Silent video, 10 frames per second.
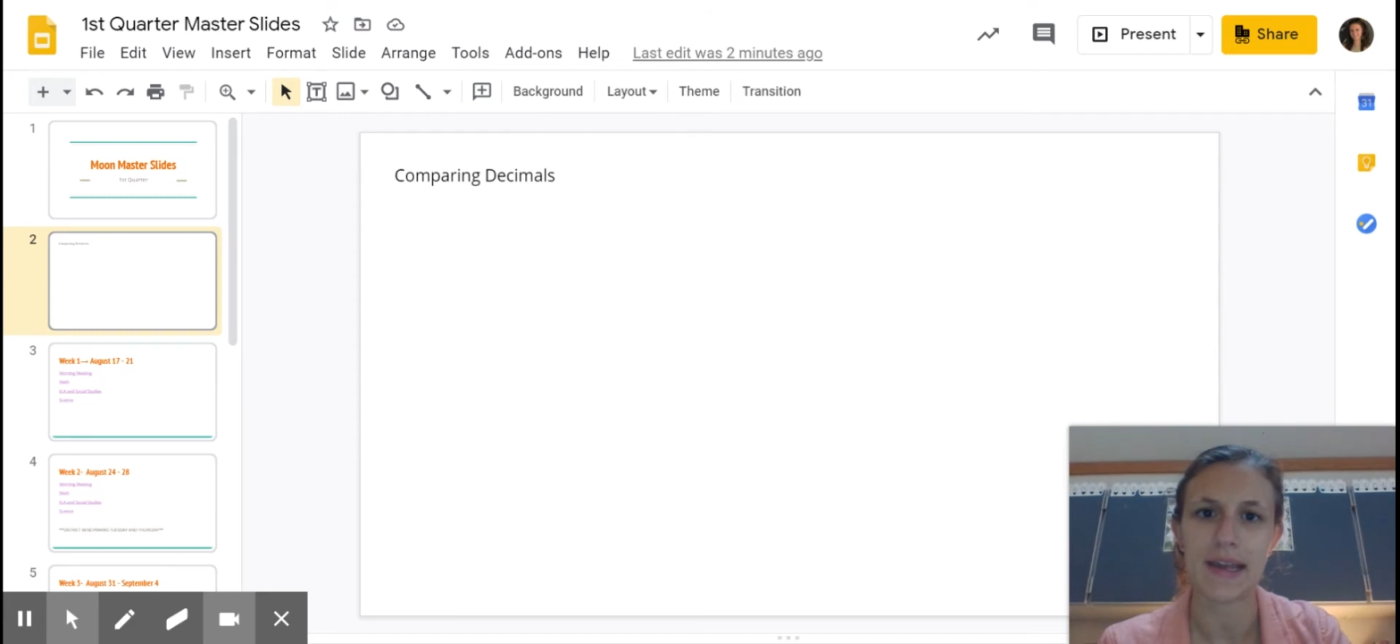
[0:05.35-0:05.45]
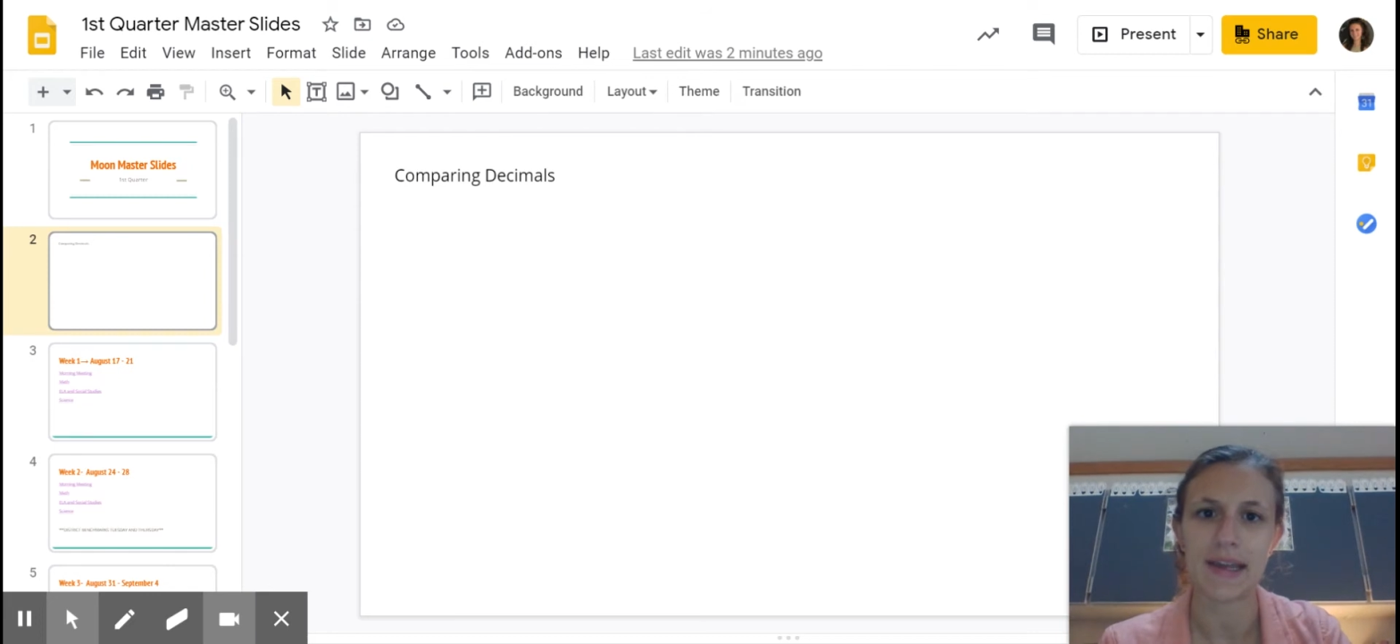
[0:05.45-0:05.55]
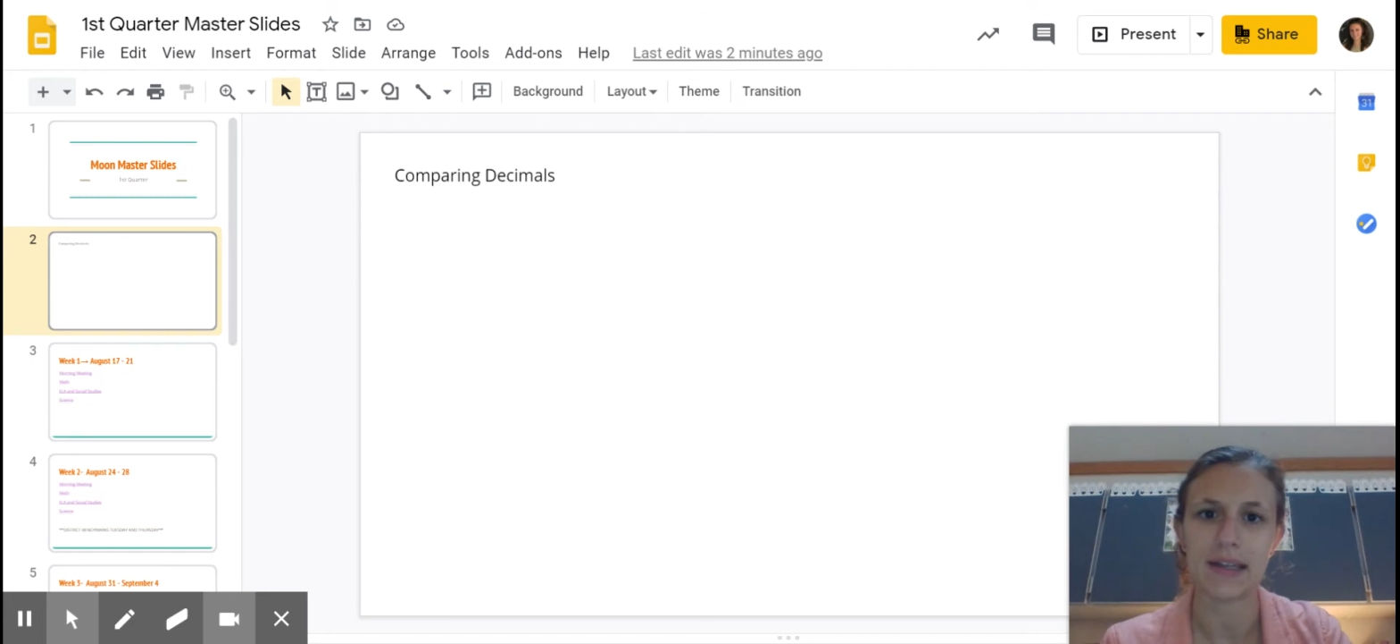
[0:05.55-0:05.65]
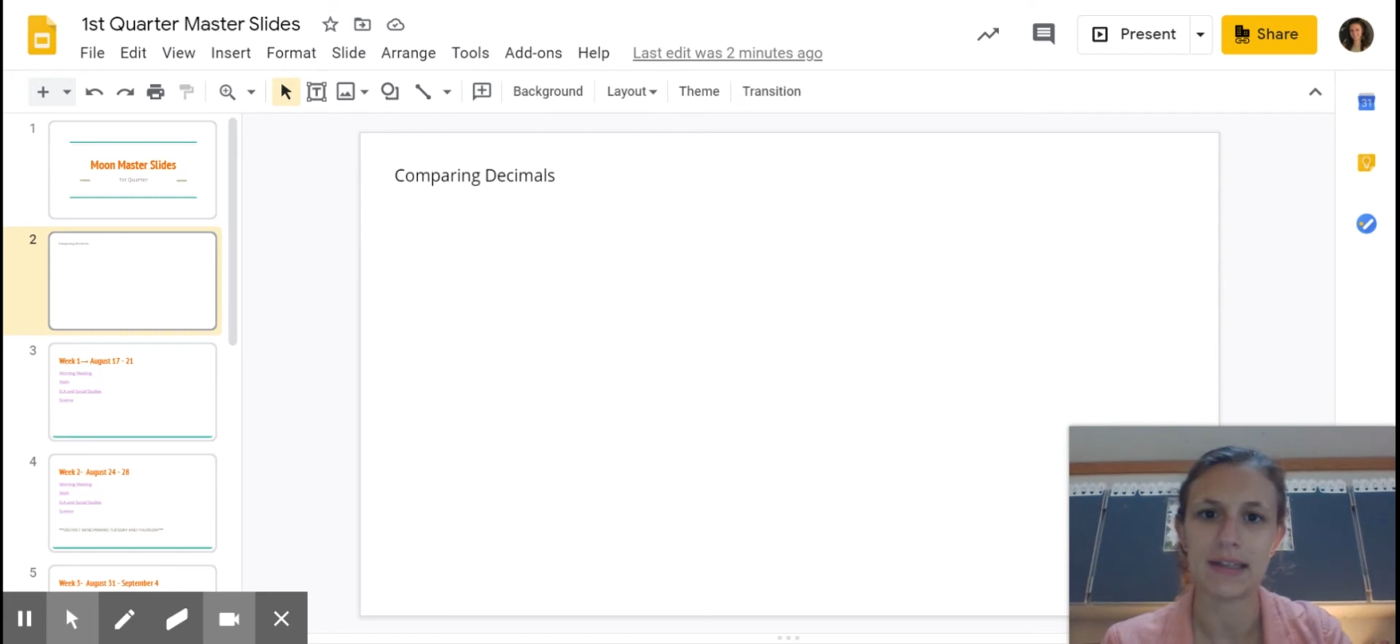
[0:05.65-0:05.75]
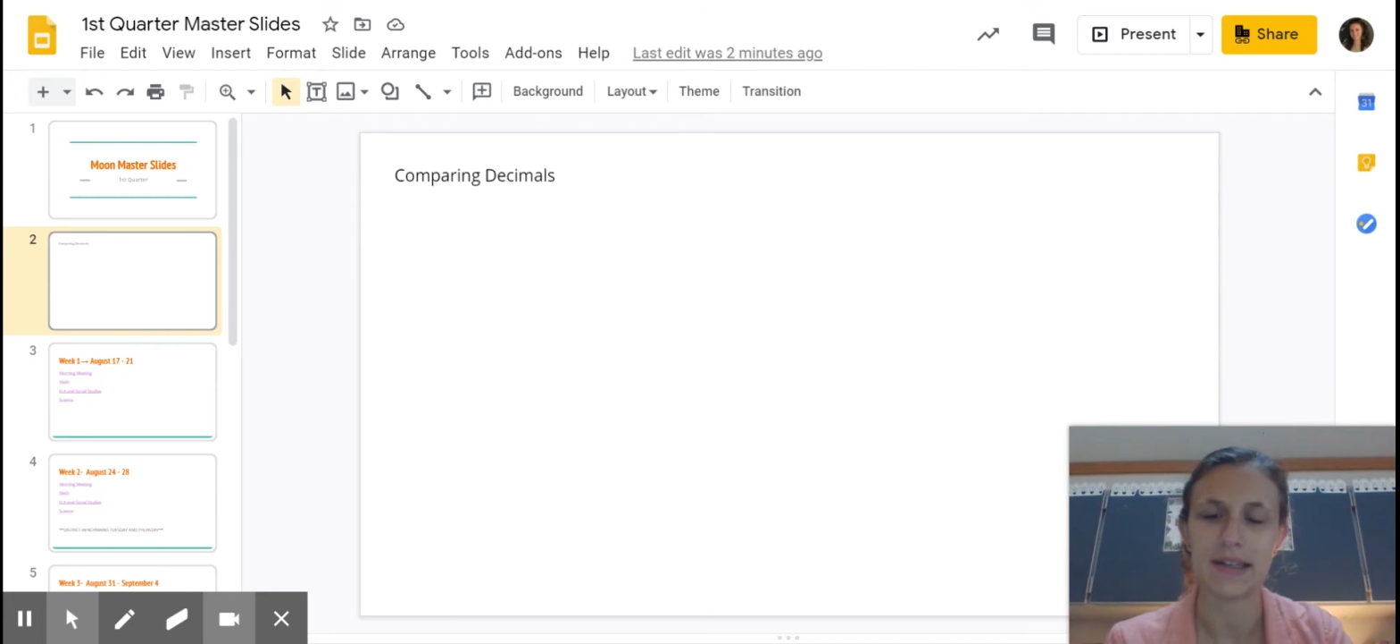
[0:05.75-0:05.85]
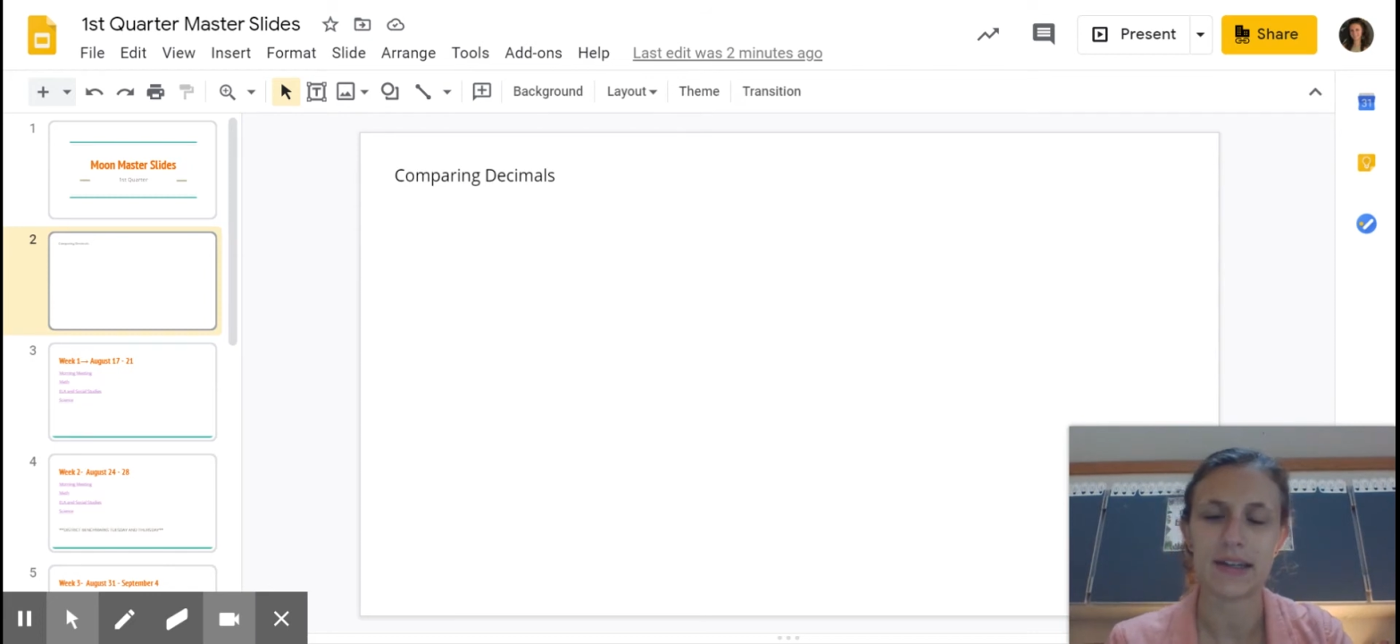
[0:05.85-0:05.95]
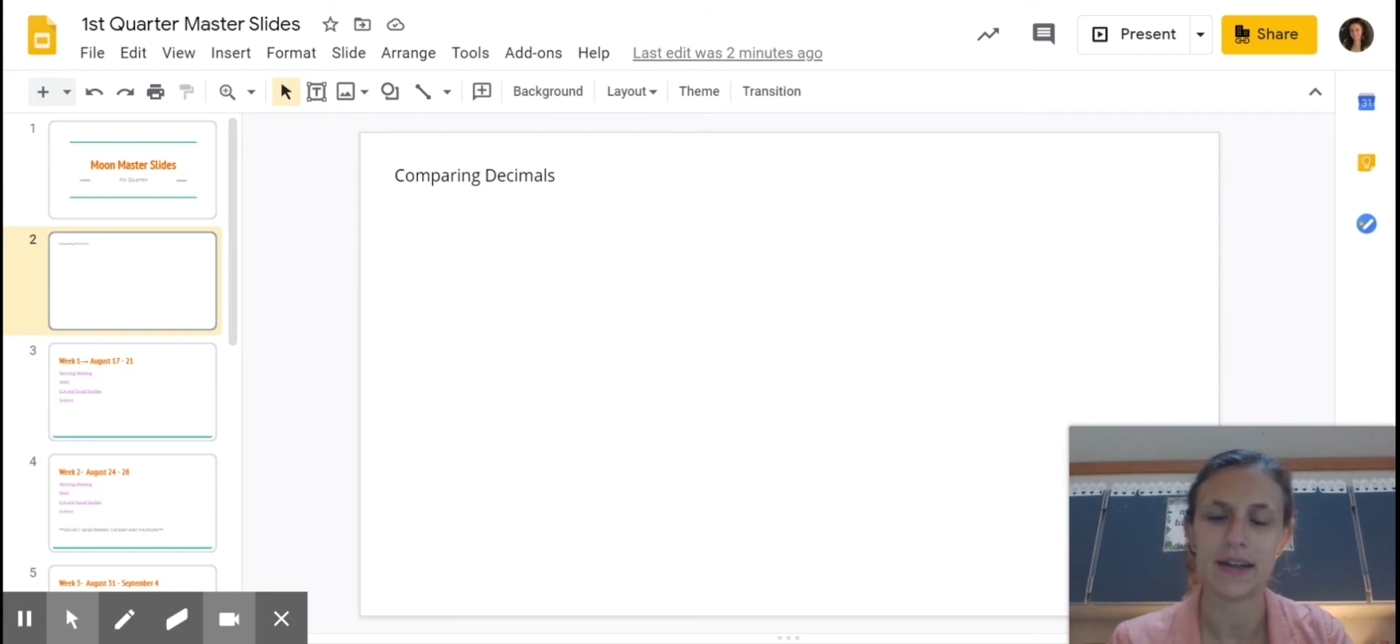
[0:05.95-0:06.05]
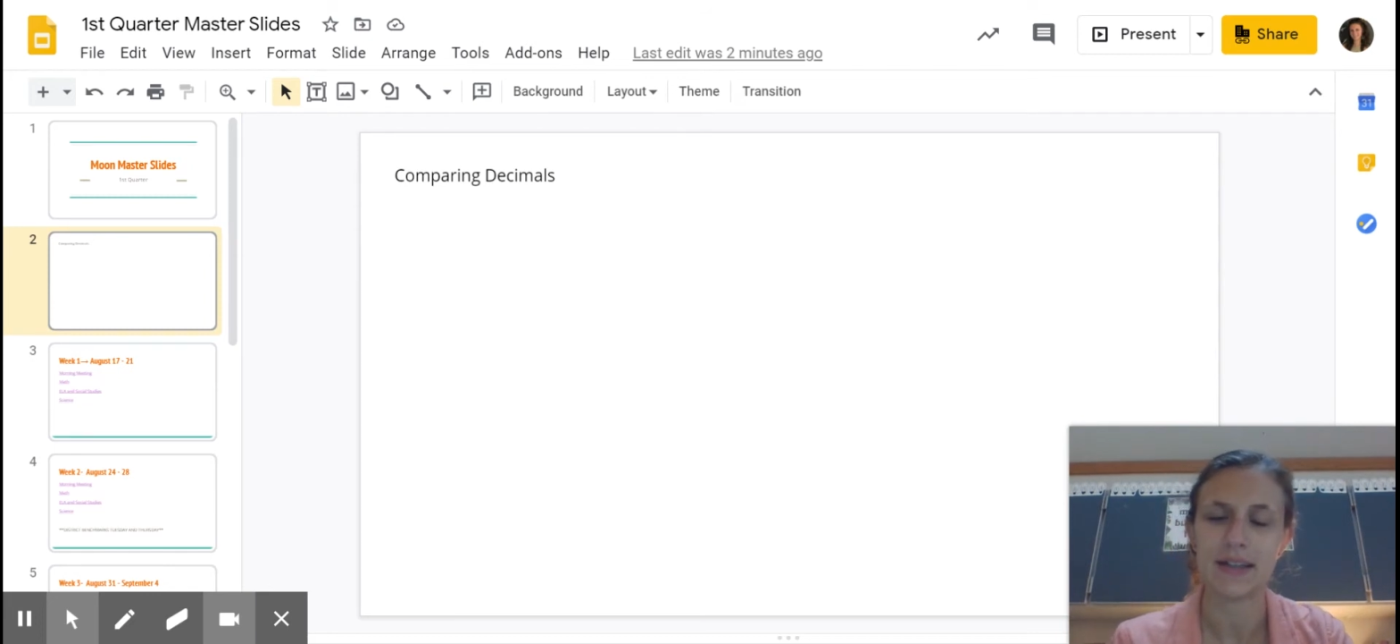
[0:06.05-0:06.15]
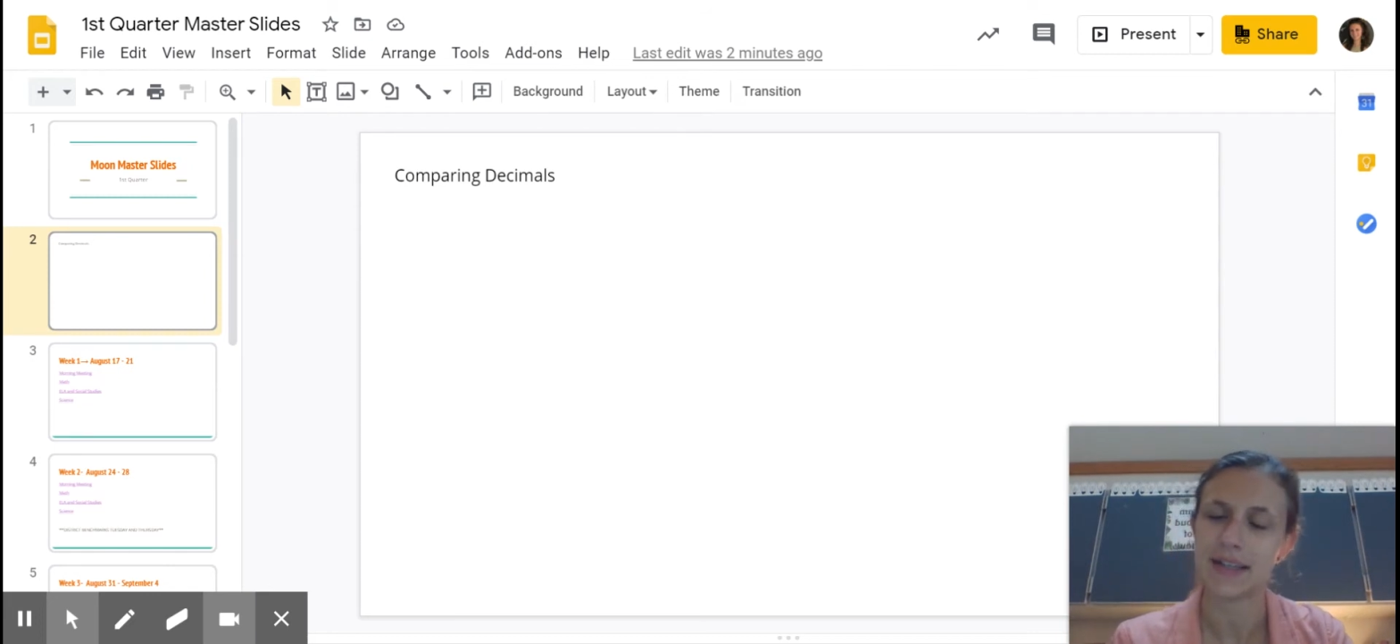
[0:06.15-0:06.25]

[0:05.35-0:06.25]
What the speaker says: and hear us